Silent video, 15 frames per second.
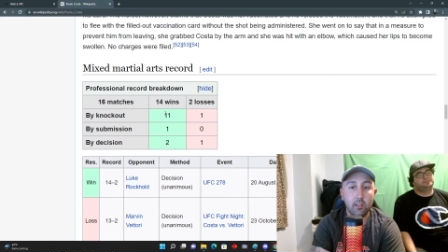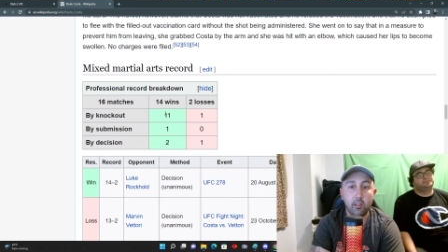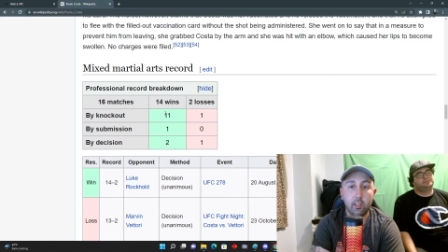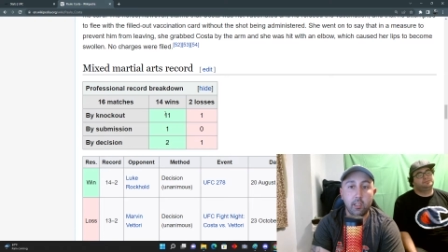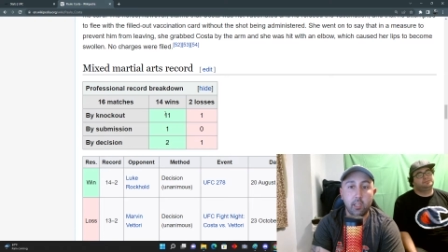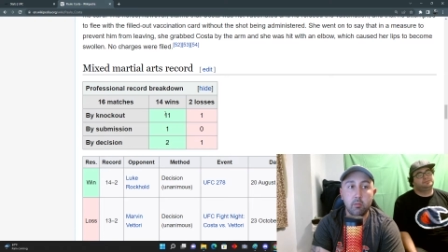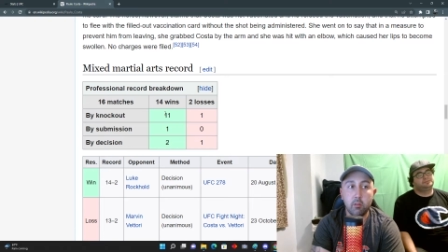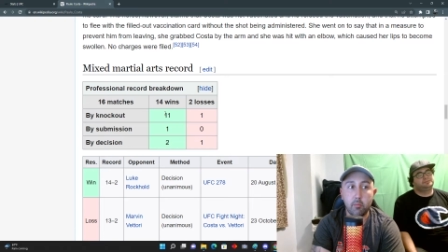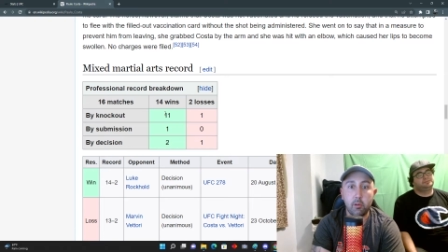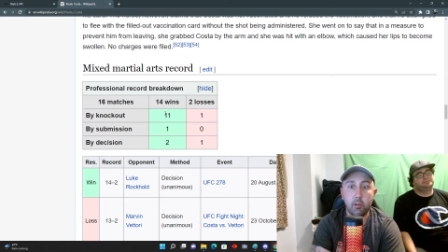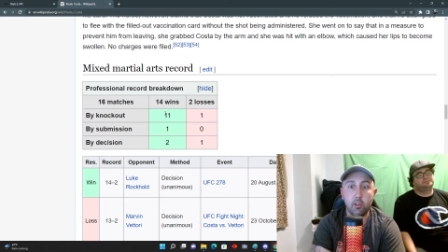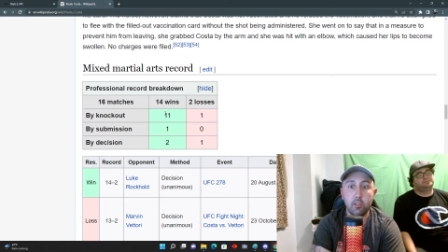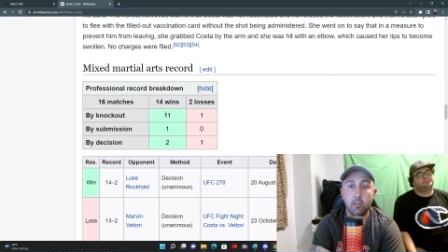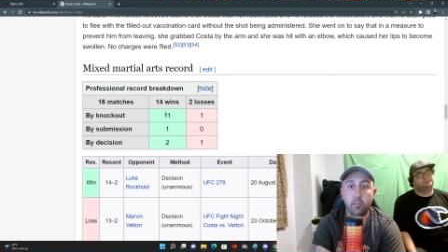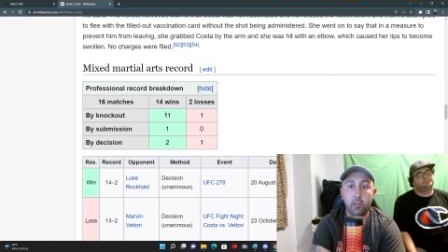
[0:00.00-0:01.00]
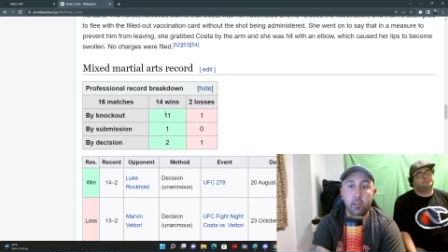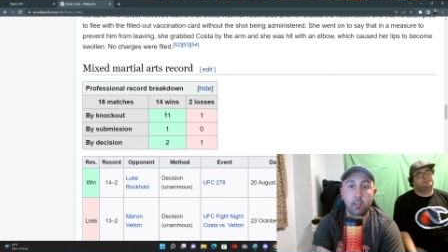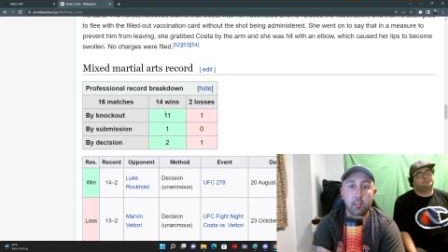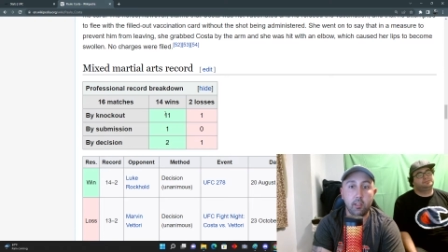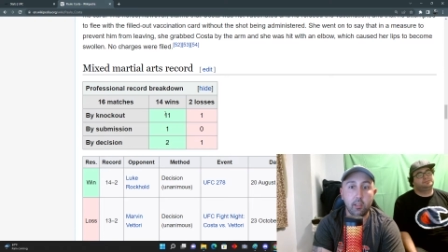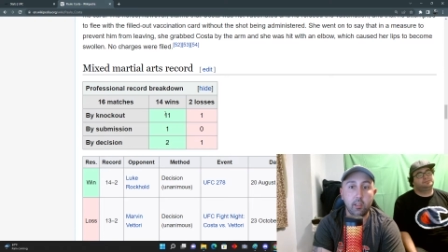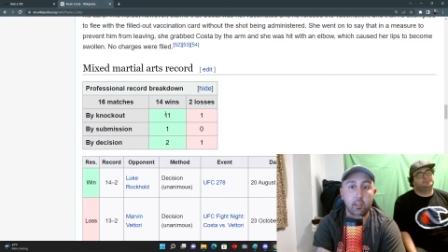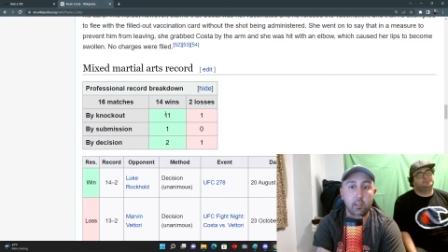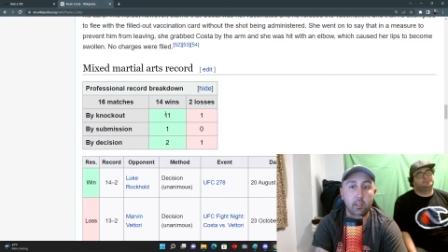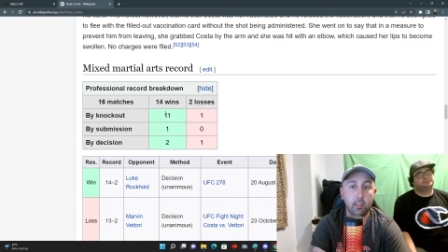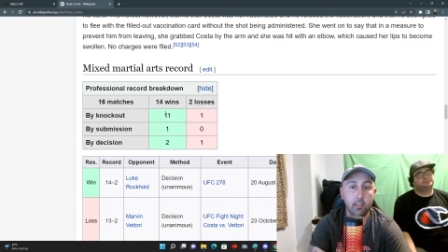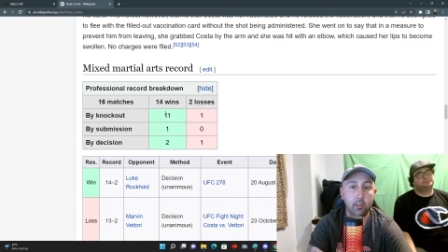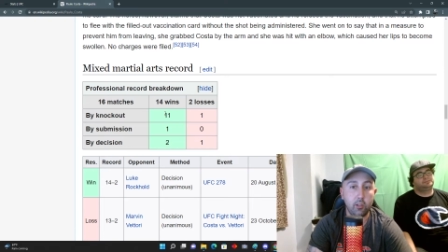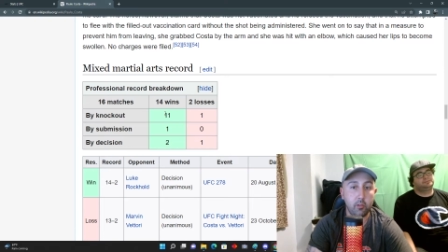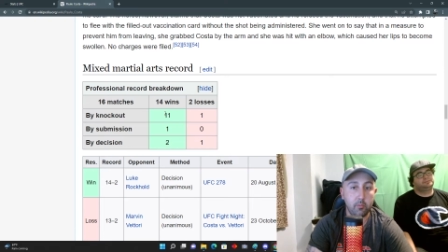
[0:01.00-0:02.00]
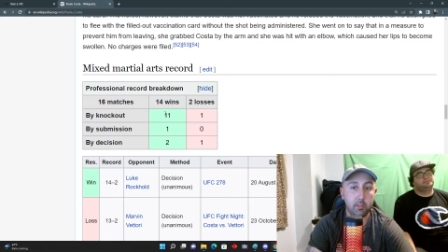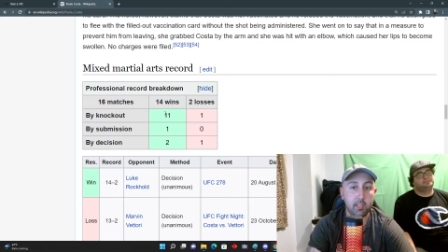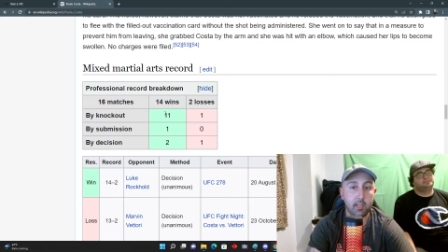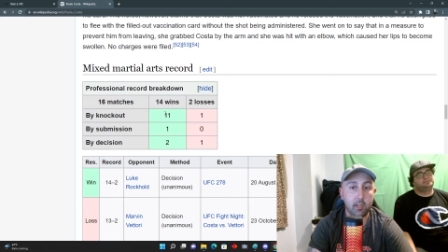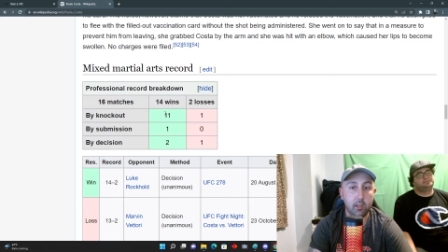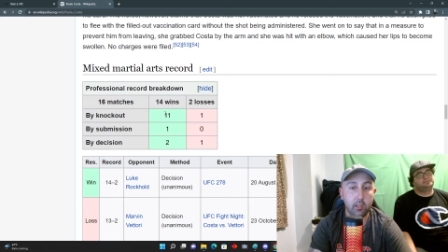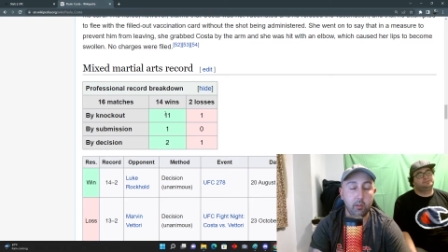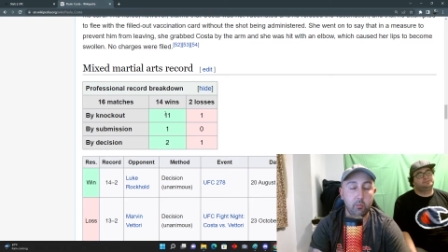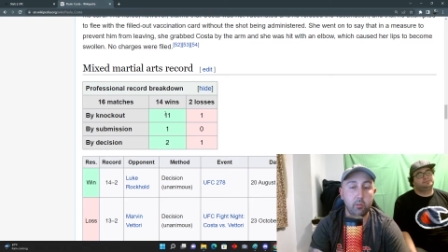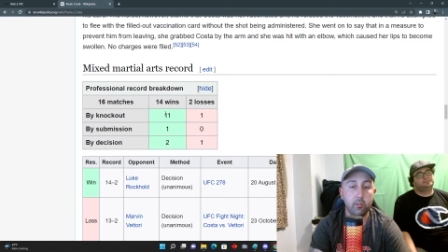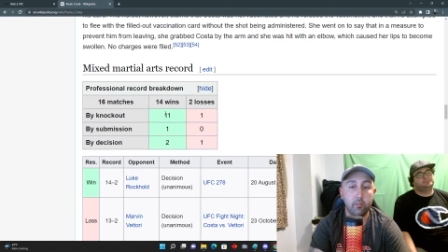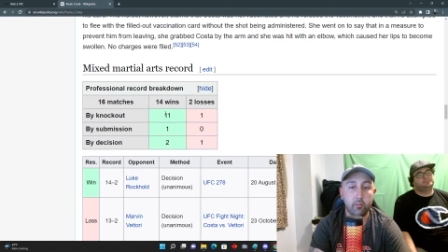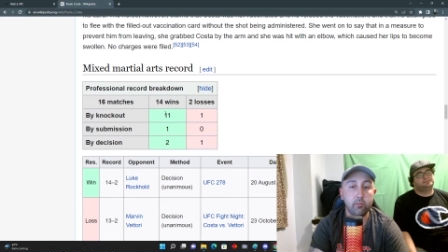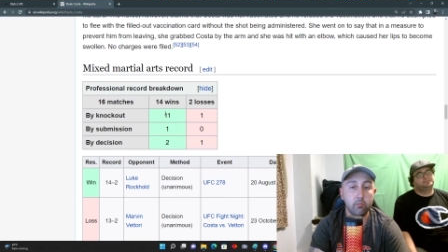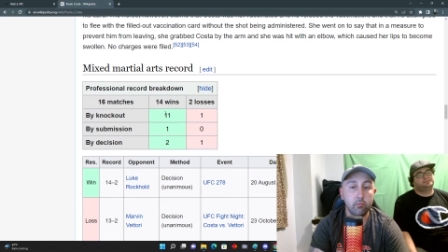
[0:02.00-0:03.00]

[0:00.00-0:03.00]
Like Gilbert Burns, if he didn't like get a little bit tired, he would have